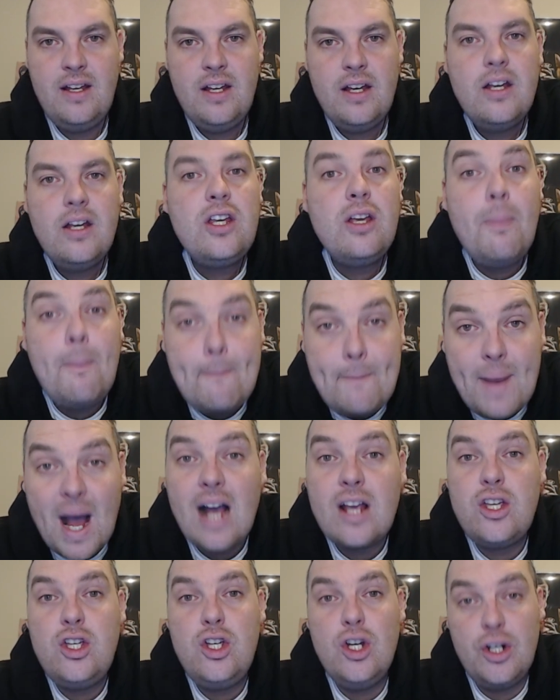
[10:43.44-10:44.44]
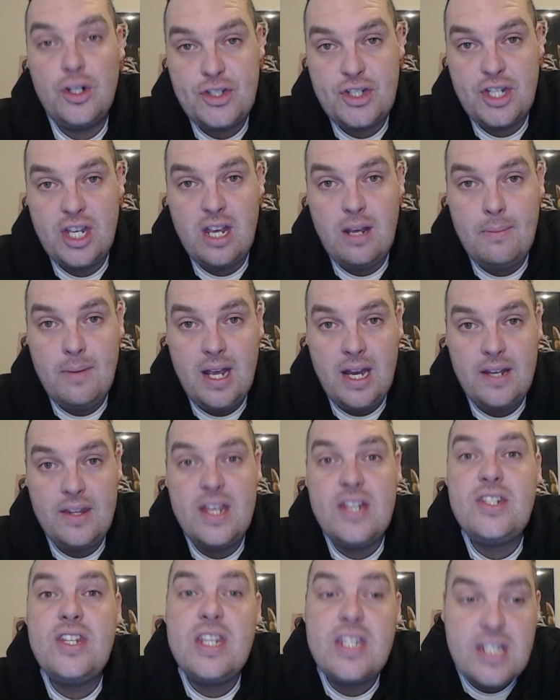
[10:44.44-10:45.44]
You back your team in.
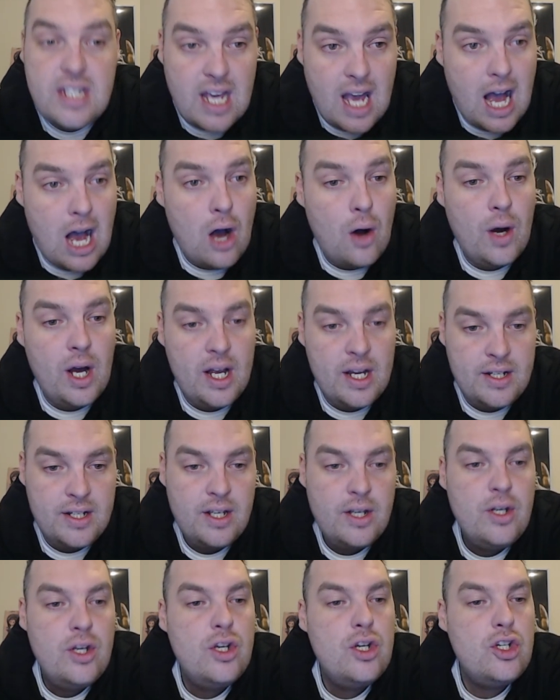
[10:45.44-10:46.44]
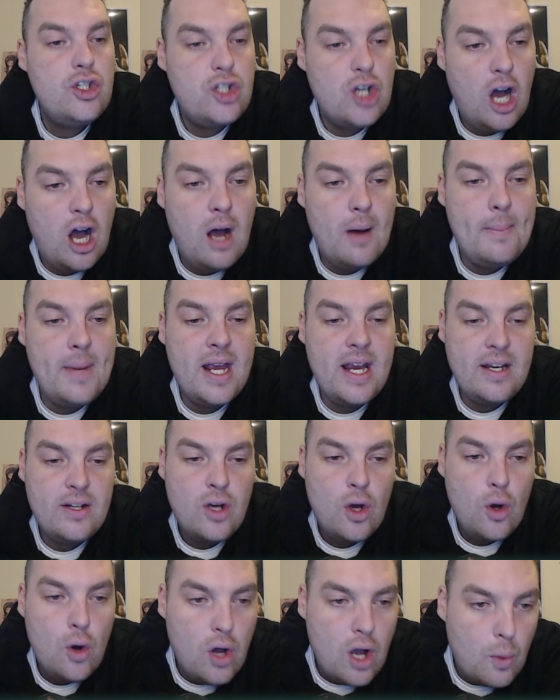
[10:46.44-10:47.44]
This is Carlton. Do you know what I mean?
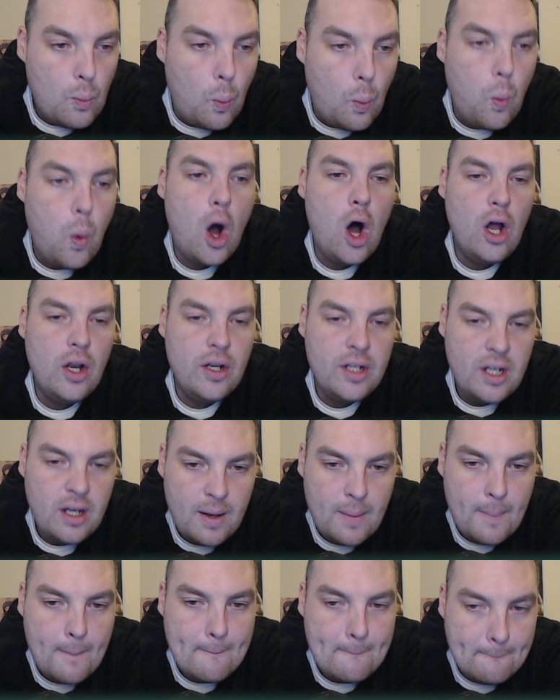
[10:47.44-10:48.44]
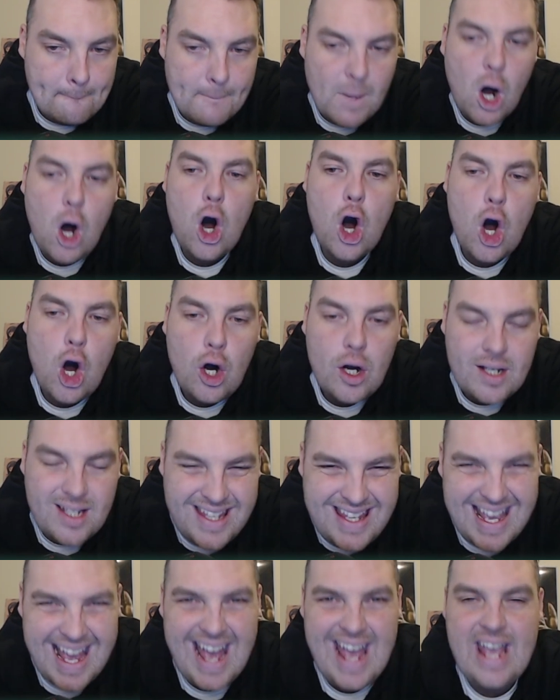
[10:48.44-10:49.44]
One more
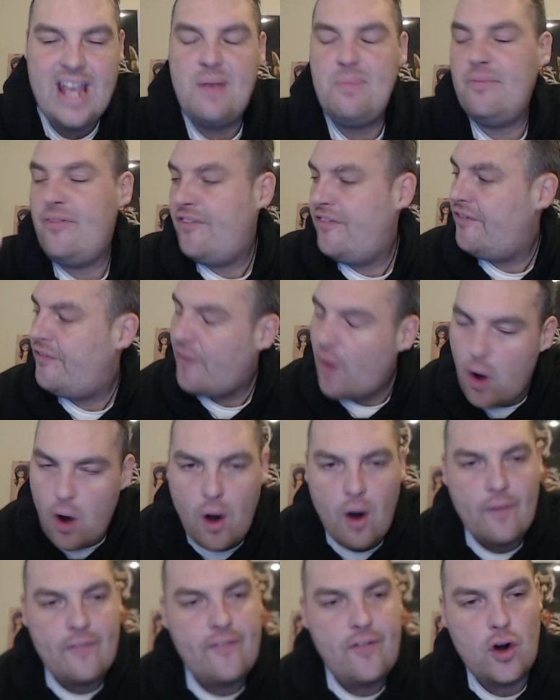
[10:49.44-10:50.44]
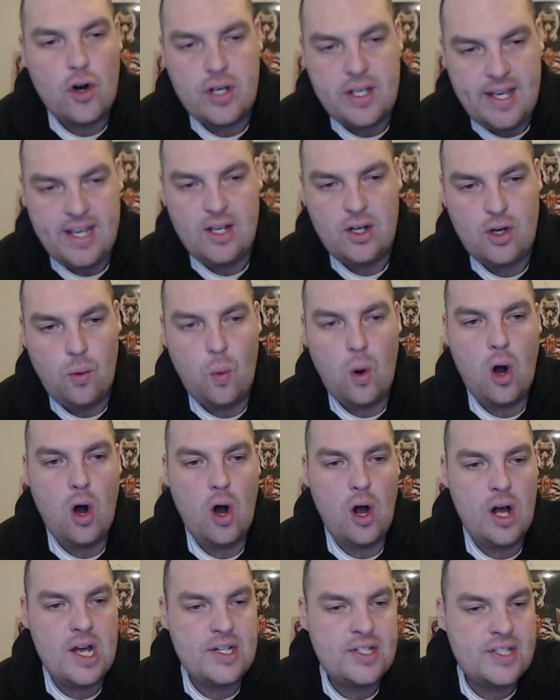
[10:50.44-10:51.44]
game. 4 fucking
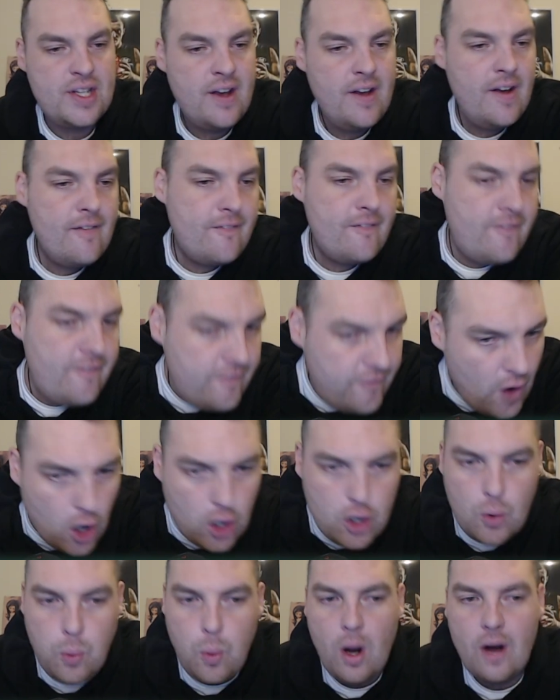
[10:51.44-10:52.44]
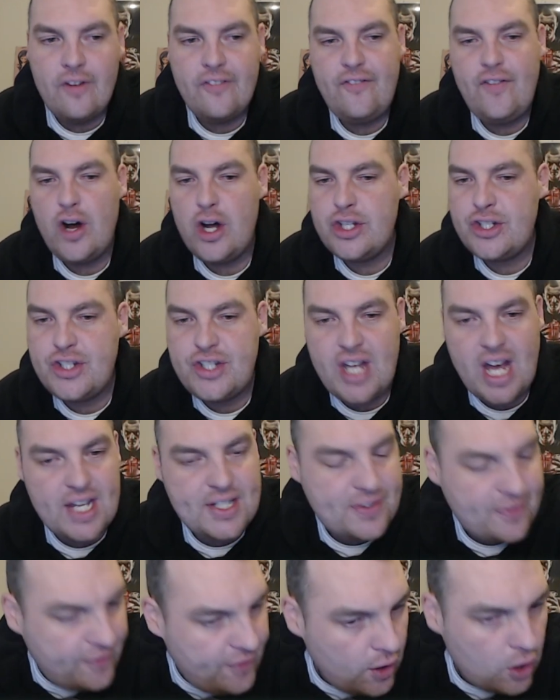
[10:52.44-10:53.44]
quarters. Fuck what Voss
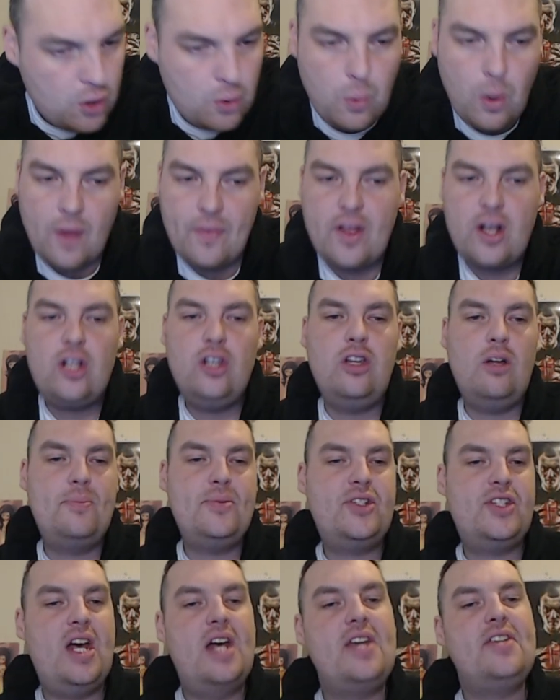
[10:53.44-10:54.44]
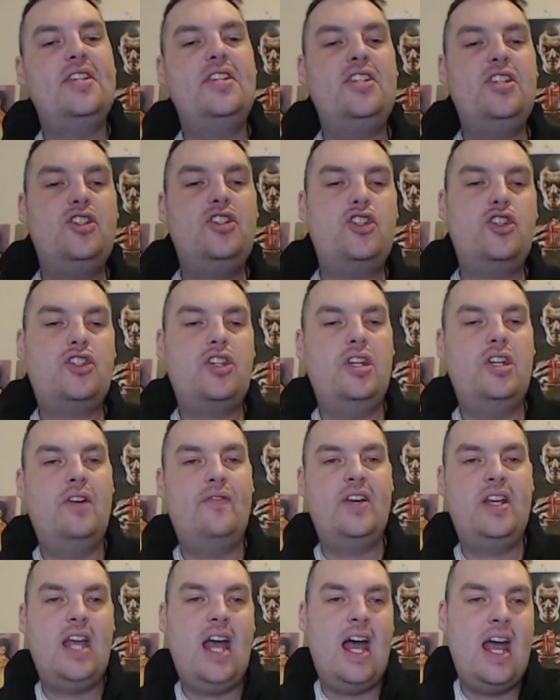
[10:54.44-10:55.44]
says. Fuck what the club says. This is just
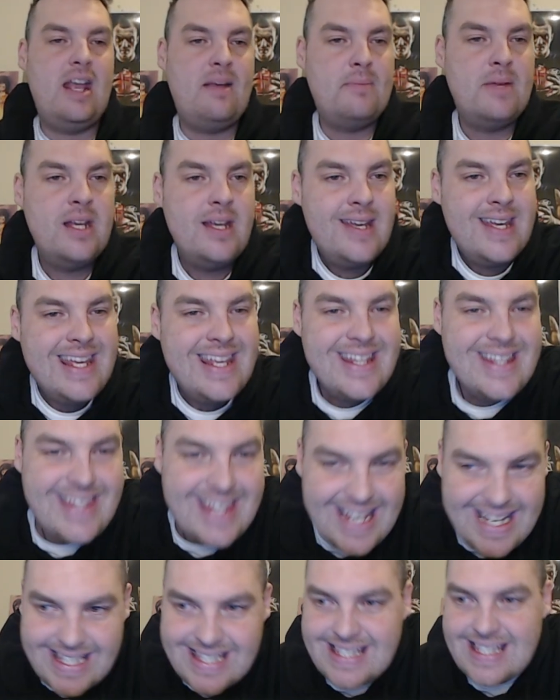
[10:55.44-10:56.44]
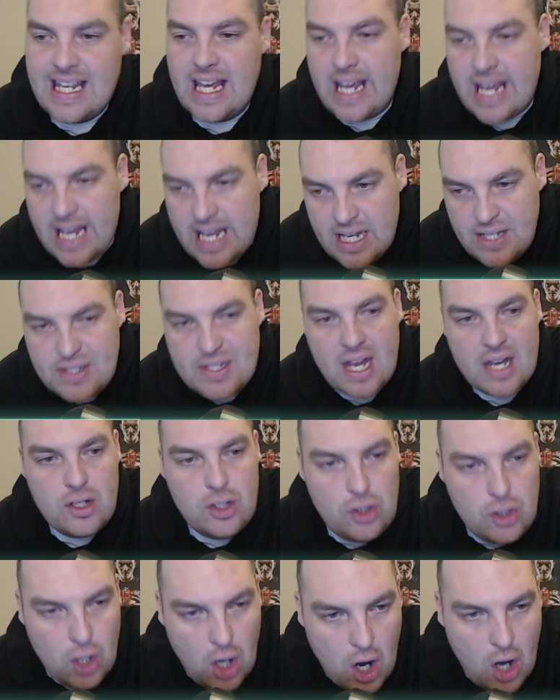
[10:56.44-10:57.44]
another game. This is
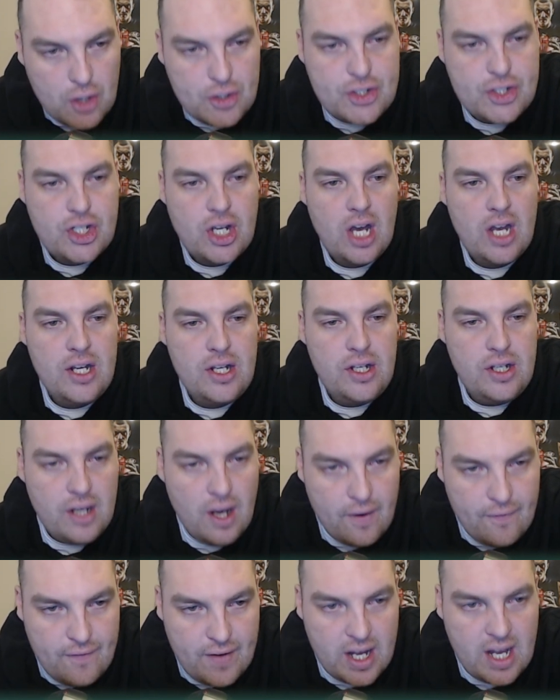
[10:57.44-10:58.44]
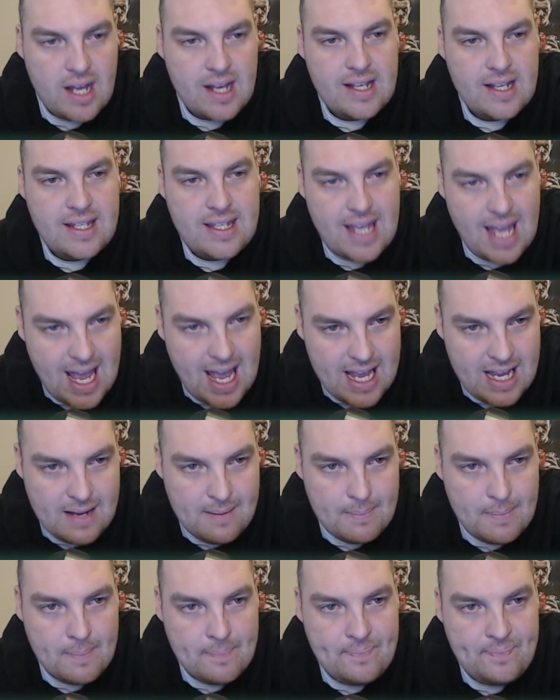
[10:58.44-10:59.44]
not another game.